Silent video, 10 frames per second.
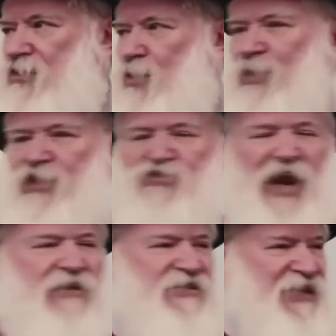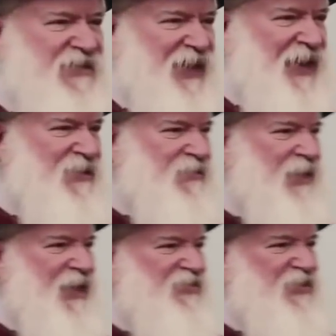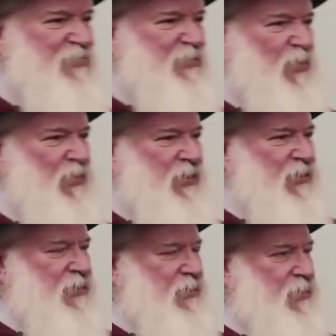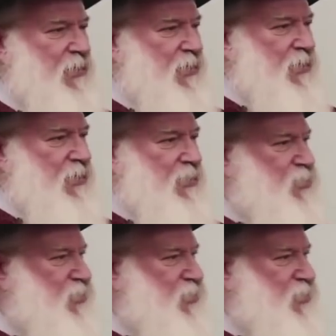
So when a child says, I didn't ask to be born, you